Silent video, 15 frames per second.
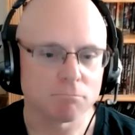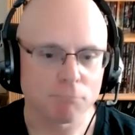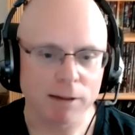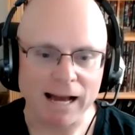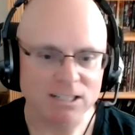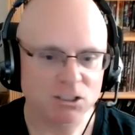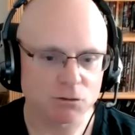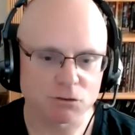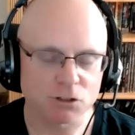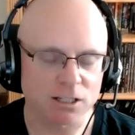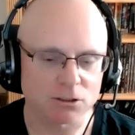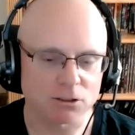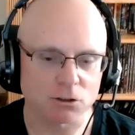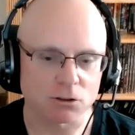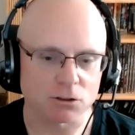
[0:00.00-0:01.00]
passive
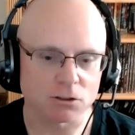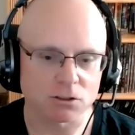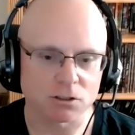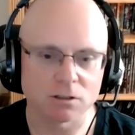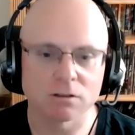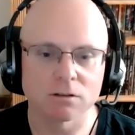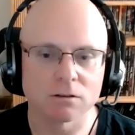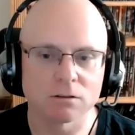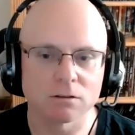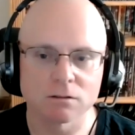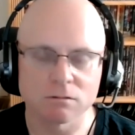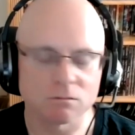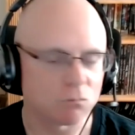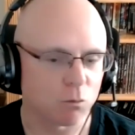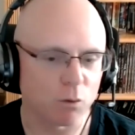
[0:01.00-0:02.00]
sensors
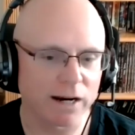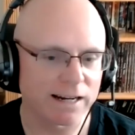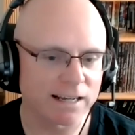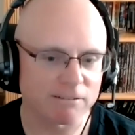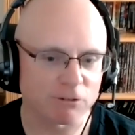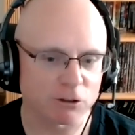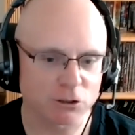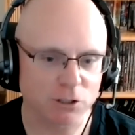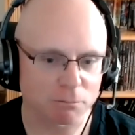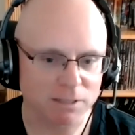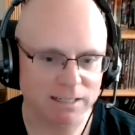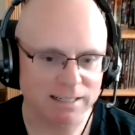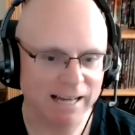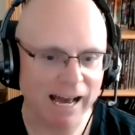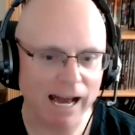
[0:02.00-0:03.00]
waiting for
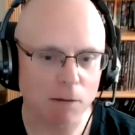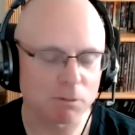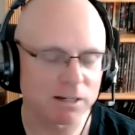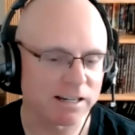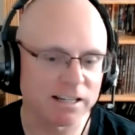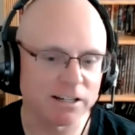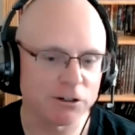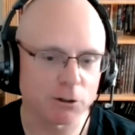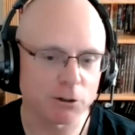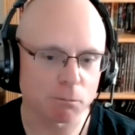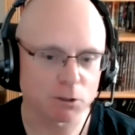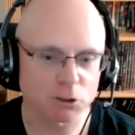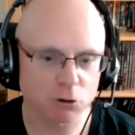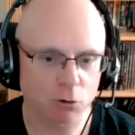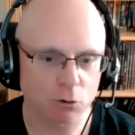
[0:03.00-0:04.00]
something to happen in your
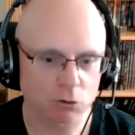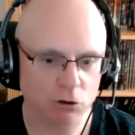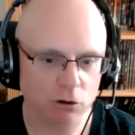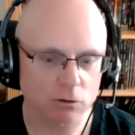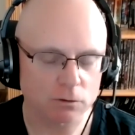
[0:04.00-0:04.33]
patrol